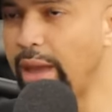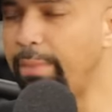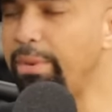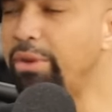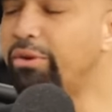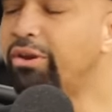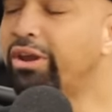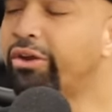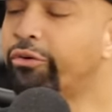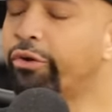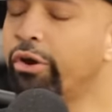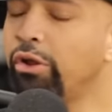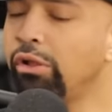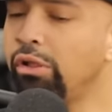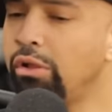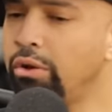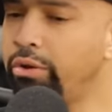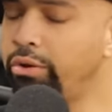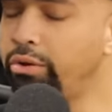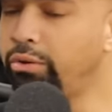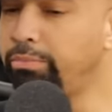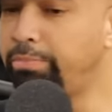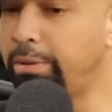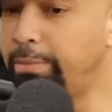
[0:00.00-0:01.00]
Yeah, I mean, krill
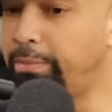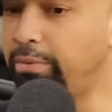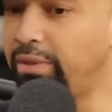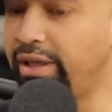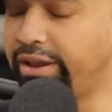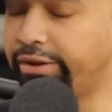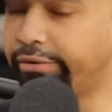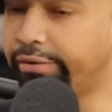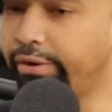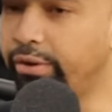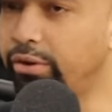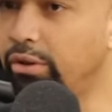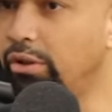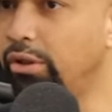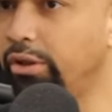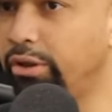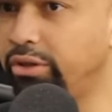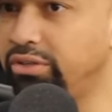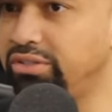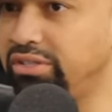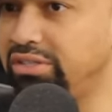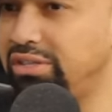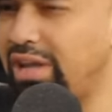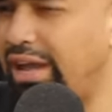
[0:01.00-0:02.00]
oil, people like krill oil
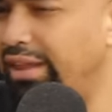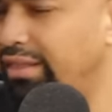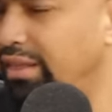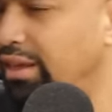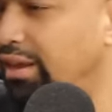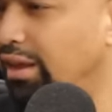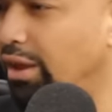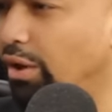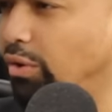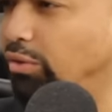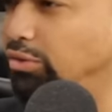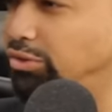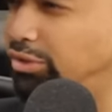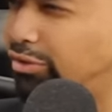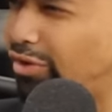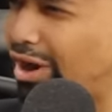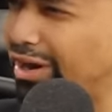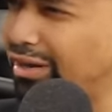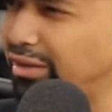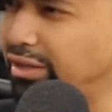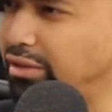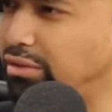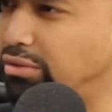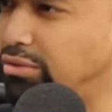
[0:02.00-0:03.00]
because I think it goes
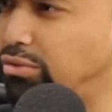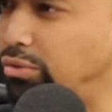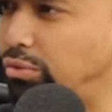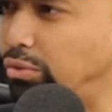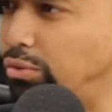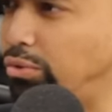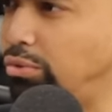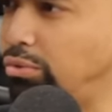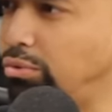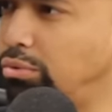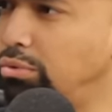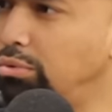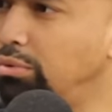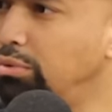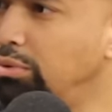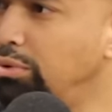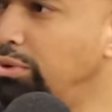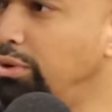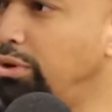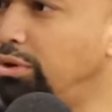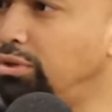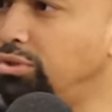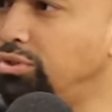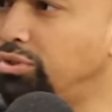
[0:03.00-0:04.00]
directly to
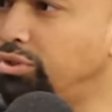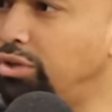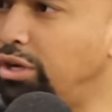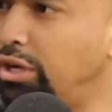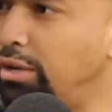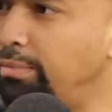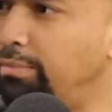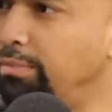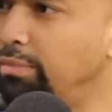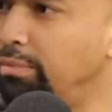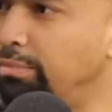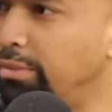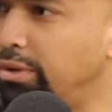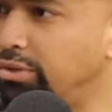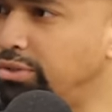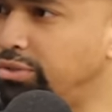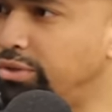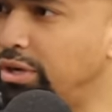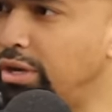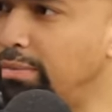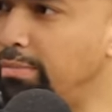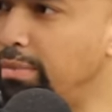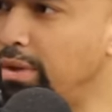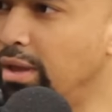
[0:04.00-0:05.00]
your
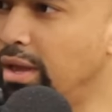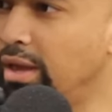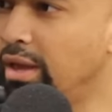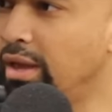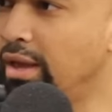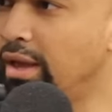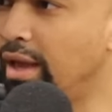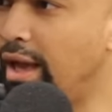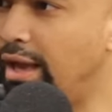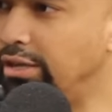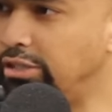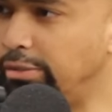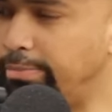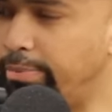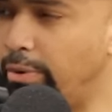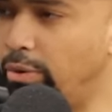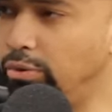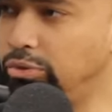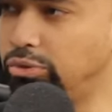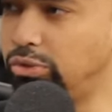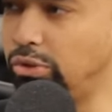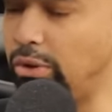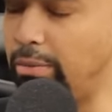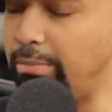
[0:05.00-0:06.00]
bloodstream, mm-hmm. as
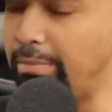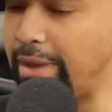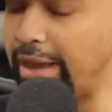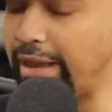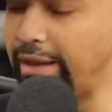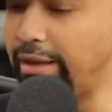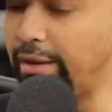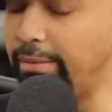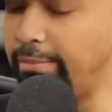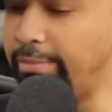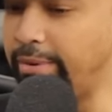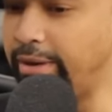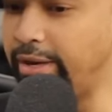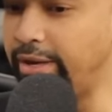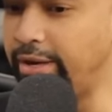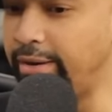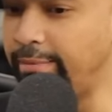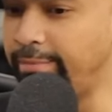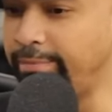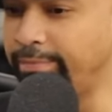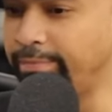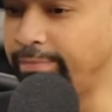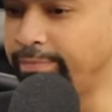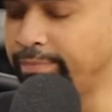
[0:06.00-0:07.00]
opposed to omega. But
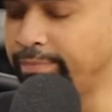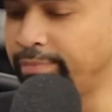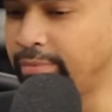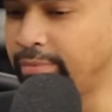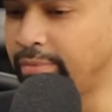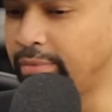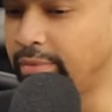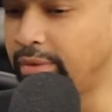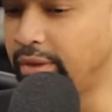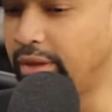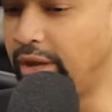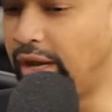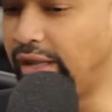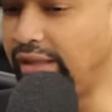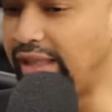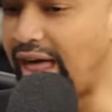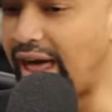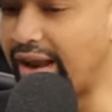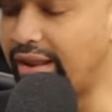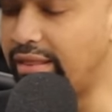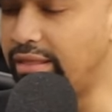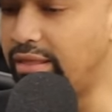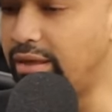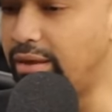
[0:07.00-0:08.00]
a
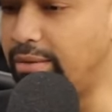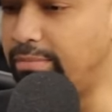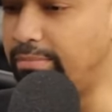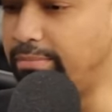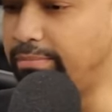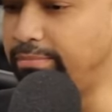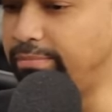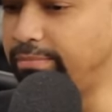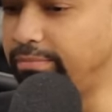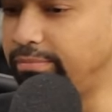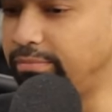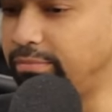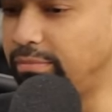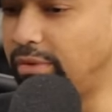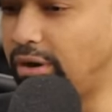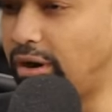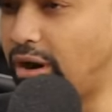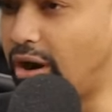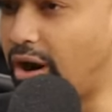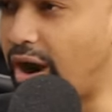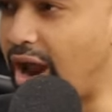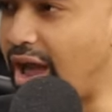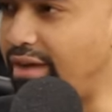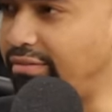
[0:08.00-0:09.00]
lot of them
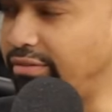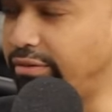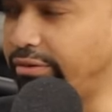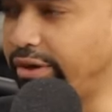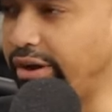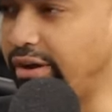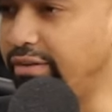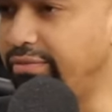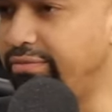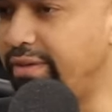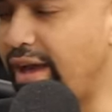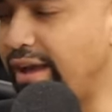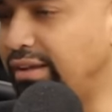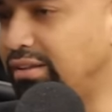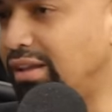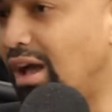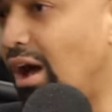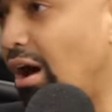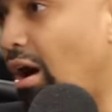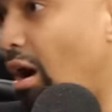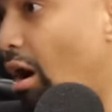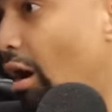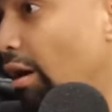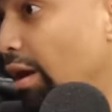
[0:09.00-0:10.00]
have great effects.
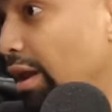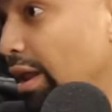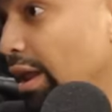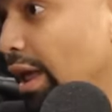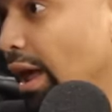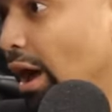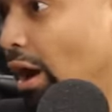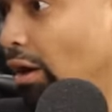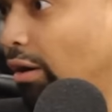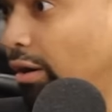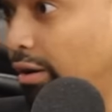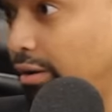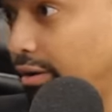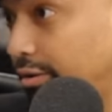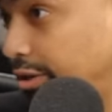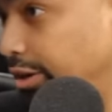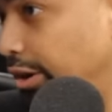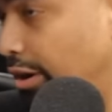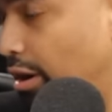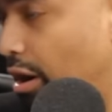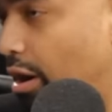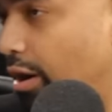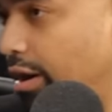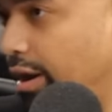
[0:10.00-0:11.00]
Heart
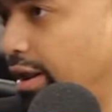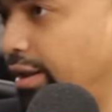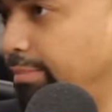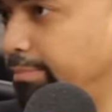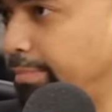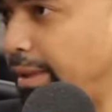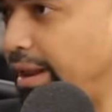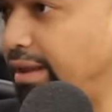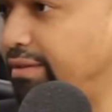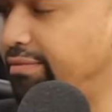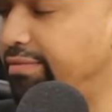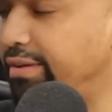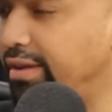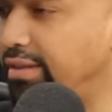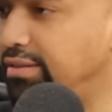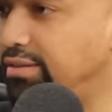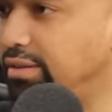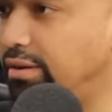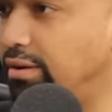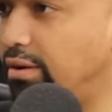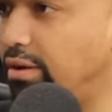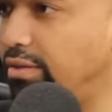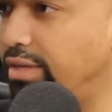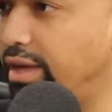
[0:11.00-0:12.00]
benefits
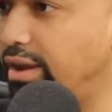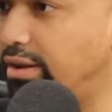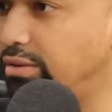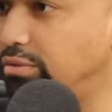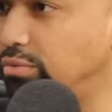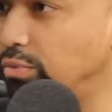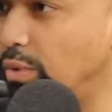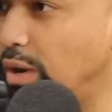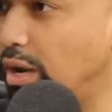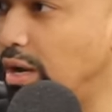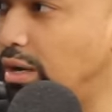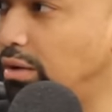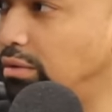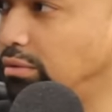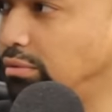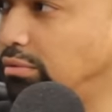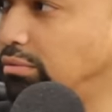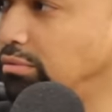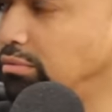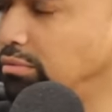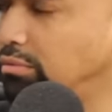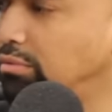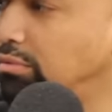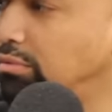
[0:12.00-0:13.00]
and all that as well.